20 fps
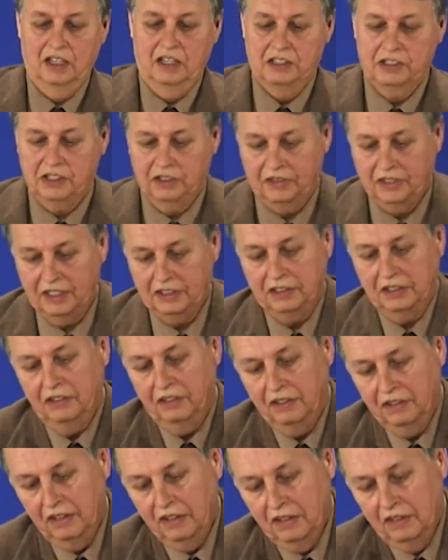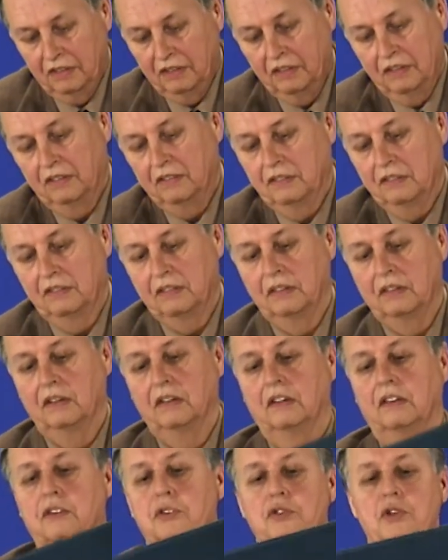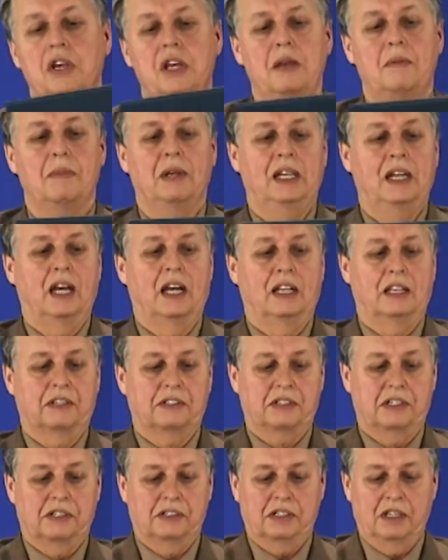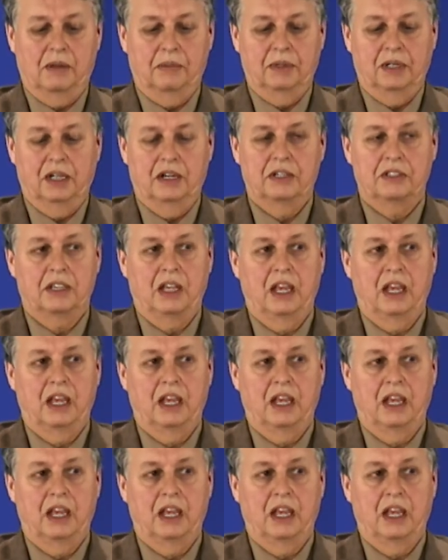So that the dream analysis seminars